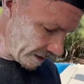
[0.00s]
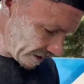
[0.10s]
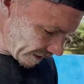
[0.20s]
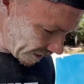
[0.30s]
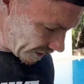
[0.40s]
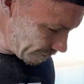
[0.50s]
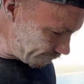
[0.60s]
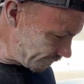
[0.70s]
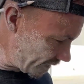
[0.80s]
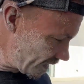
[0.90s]

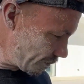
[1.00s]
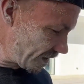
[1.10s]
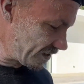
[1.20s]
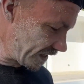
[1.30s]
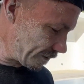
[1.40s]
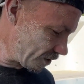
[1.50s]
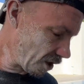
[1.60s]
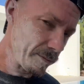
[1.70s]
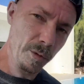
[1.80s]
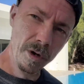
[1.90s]
But at the same
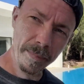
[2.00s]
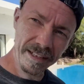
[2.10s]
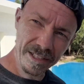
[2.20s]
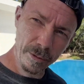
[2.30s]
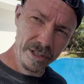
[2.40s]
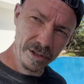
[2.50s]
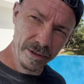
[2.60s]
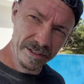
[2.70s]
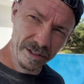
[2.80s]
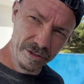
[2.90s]
time, you want to be able to see what you're
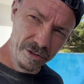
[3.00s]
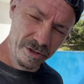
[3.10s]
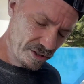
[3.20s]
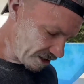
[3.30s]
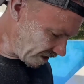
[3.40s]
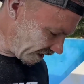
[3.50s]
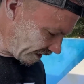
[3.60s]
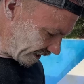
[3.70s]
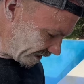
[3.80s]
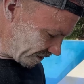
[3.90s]
doing. So as soon as you start
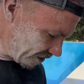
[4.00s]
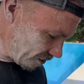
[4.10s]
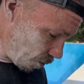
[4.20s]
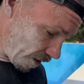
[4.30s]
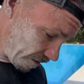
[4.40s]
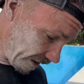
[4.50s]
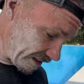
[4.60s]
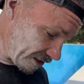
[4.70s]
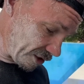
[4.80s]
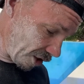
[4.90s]
cutting into what in
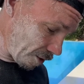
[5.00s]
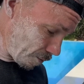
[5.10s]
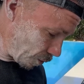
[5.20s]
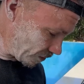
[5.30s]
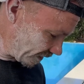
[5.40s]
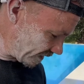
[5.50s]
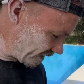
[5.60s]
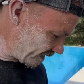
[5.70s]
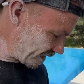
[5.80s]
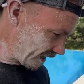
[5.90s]
effect is tile mortar,
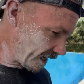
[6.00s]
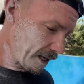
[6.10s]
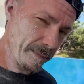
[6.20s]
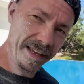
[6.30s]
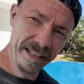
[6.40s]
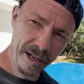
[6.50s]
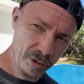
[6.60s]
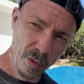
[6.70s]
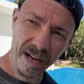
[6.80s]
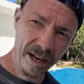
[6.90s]
it goes
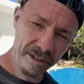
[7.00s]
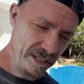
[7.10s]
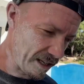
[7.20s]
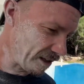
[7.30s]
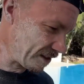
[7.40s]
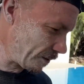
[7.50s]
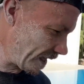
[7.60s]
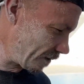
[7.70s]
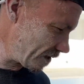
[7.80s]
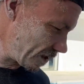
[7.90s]
all cloudy and you can't see what the
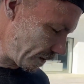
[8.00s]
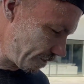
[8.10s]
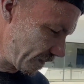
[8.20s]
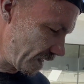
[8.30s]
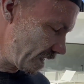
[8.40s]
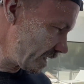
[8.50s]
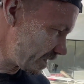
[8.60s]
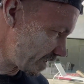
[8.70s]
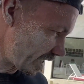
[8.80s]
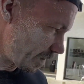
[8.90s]
hell you're doing.
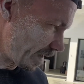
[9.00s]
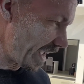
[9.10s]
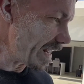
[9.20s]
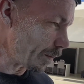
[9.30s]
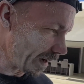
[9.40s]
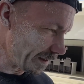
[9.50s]
So anyway,